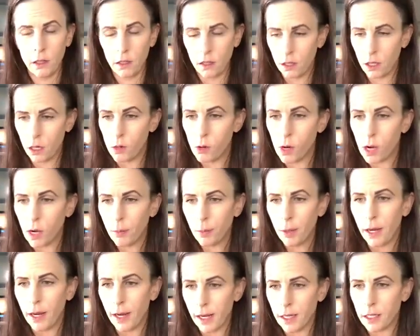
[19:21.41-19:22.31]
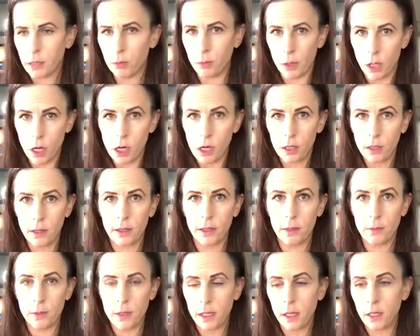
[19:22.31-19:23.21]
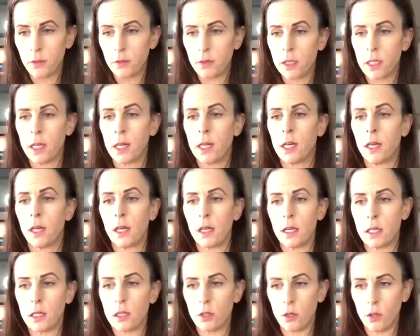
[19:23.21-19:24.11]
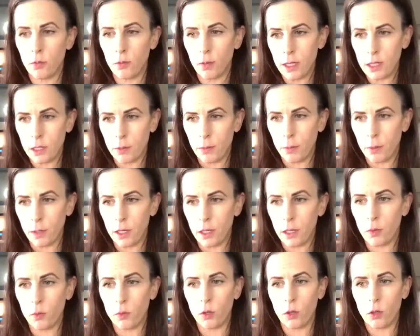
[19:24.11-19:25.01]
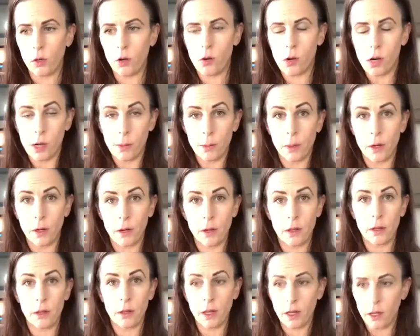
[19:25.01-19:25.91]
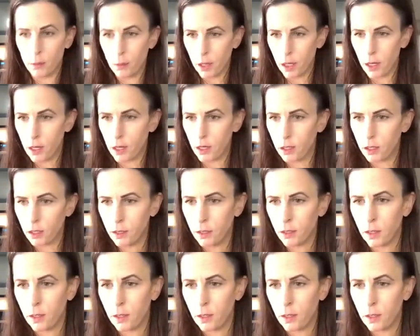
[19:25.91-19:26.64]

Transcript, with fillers: Co-op has a blog themselves, and so the recipe will go up on their blog.